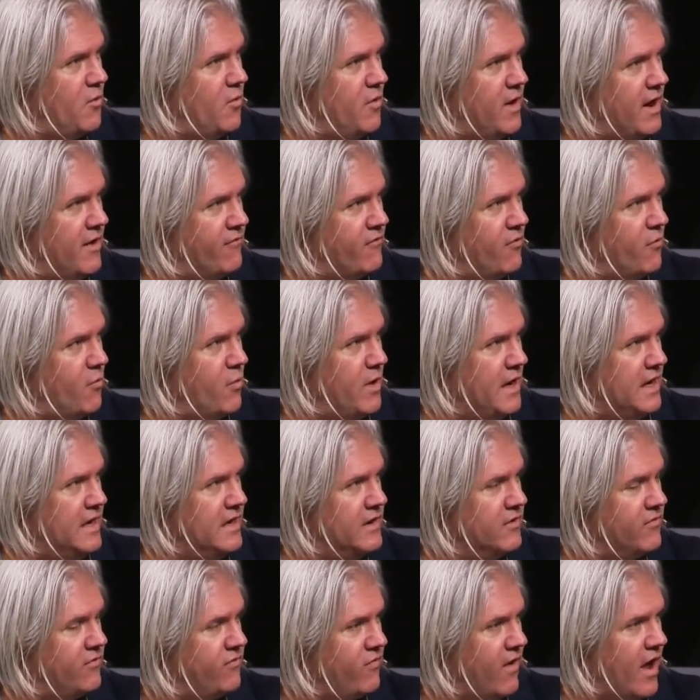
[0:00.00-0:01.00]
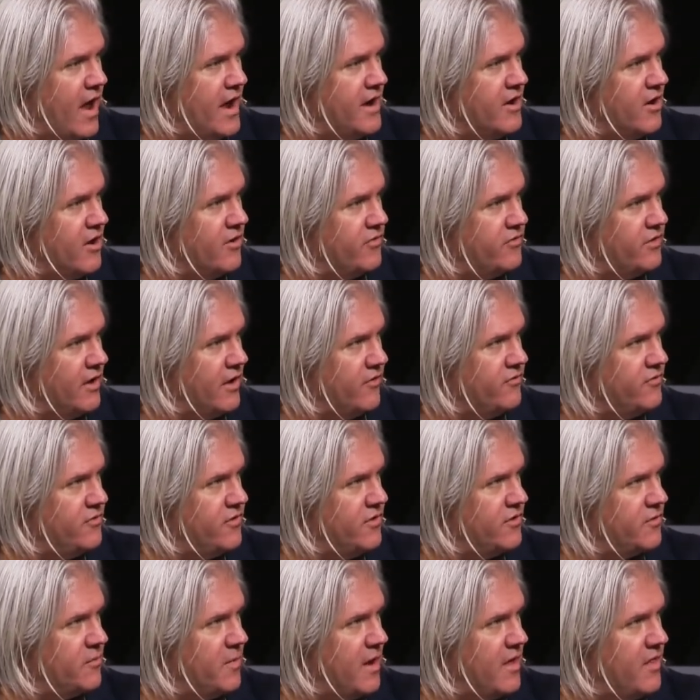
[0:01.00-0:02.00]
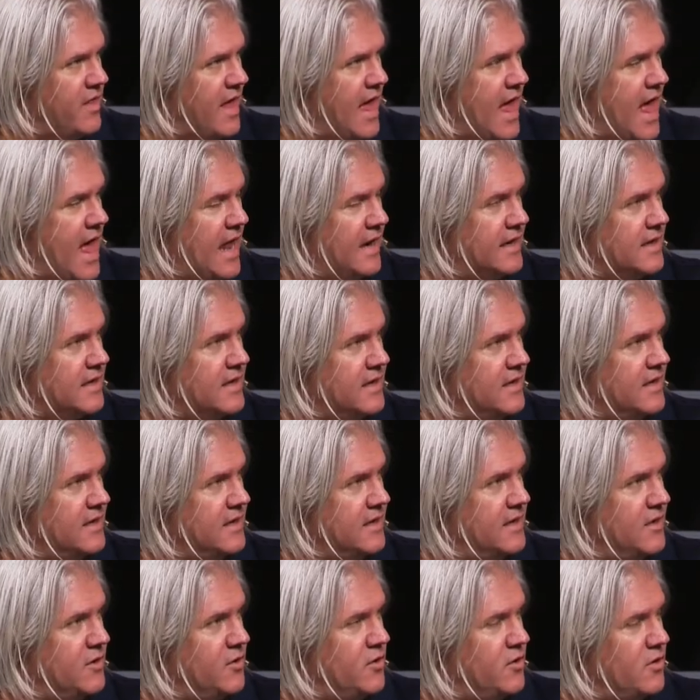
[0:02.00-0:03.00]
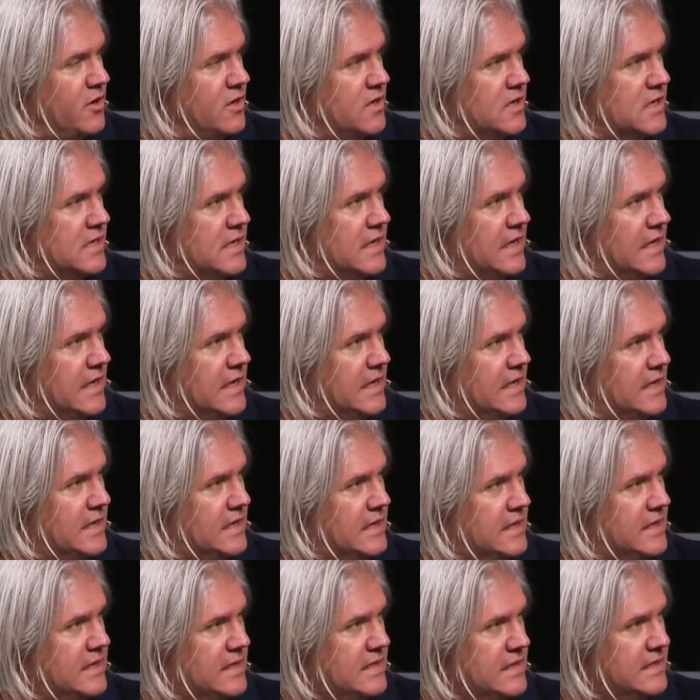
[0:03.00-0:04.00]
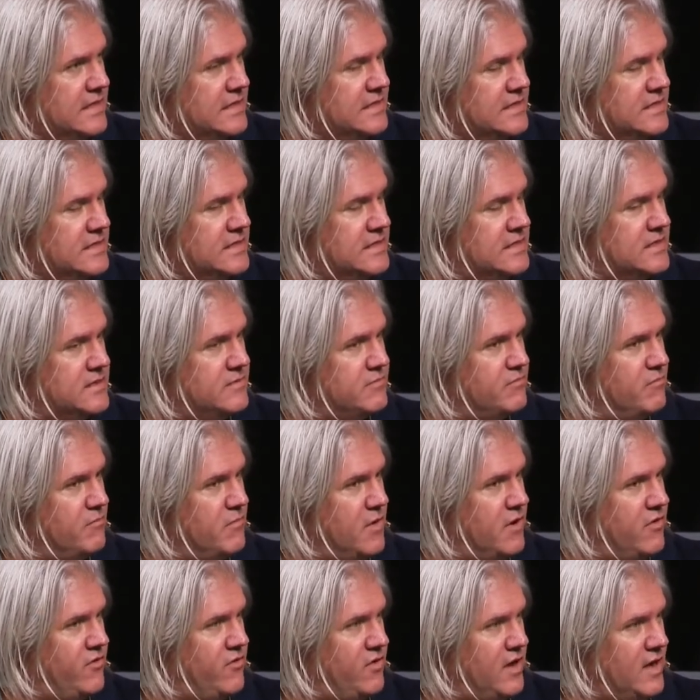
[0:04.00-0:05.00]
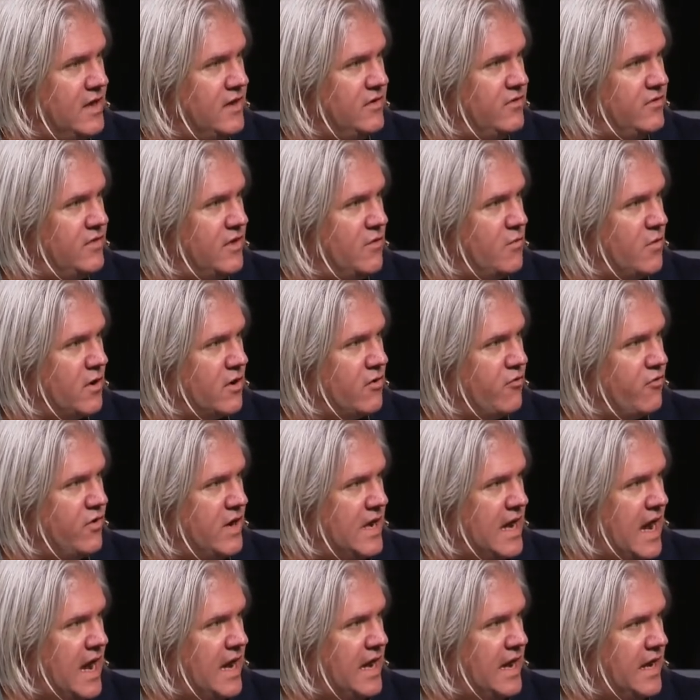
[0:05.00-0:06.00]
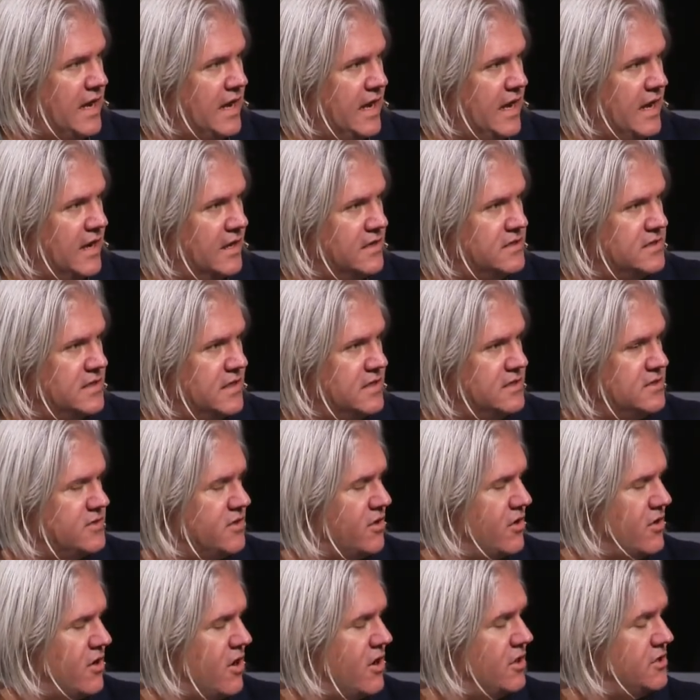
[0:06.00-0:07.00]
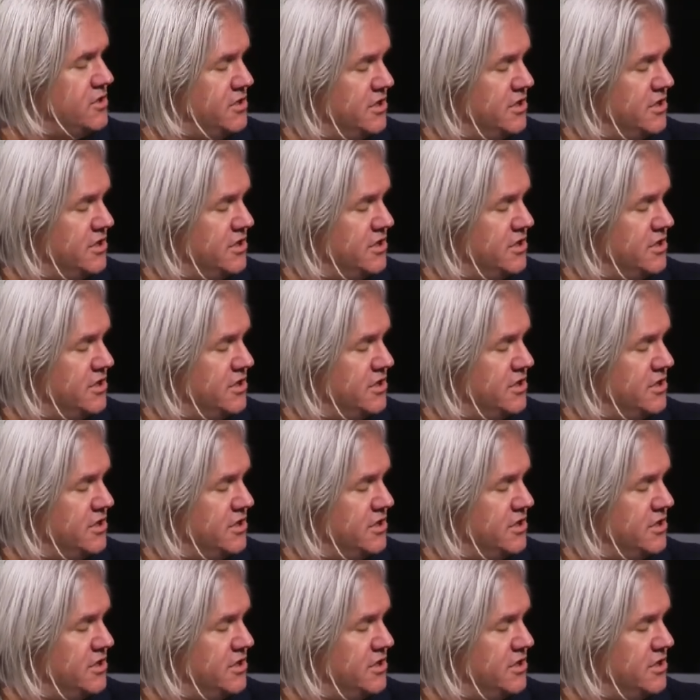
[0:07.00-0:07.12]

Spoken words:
whenever we define ourselves just by that, these machines that we're creating, in a sense, are our